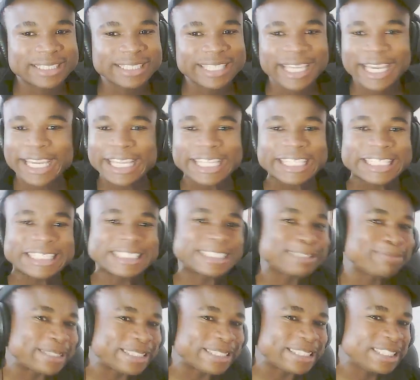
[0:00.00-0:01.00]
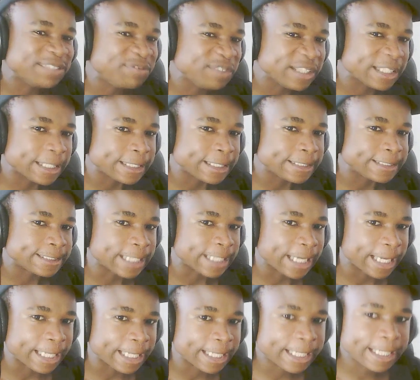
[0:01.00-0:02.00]
the cat didn't specifically
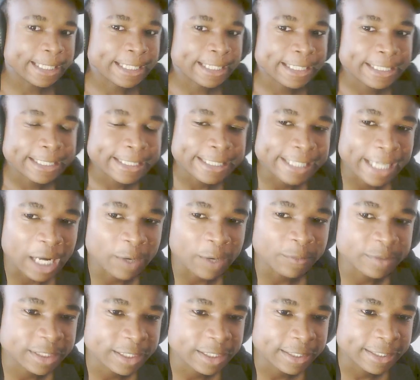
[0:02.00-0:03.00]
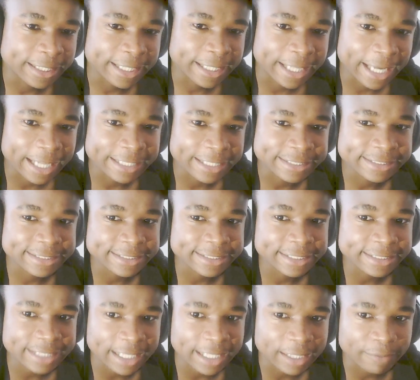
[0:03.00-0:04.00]
say count the cats
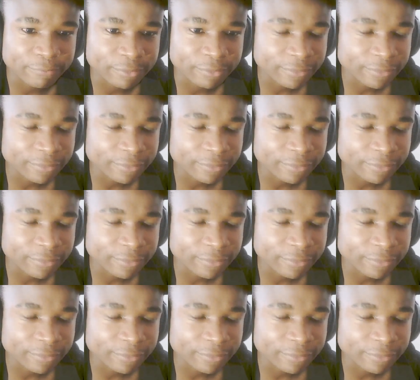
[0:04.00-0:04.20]
yourself.